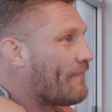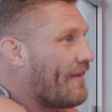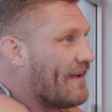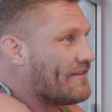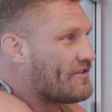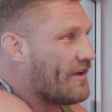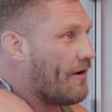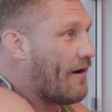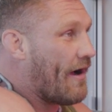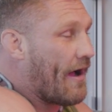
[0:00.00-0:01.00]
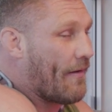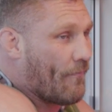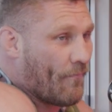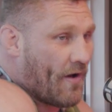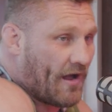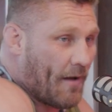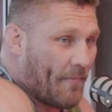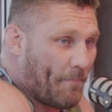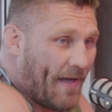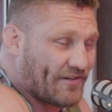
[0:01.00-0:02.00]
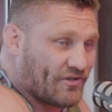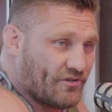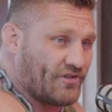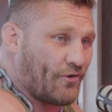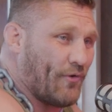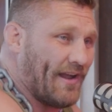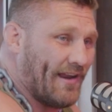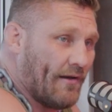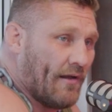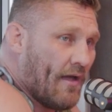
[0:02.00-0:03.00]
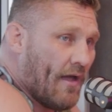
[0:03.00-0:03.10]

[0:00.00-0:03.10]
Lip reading: And so I got my bachelor's degree in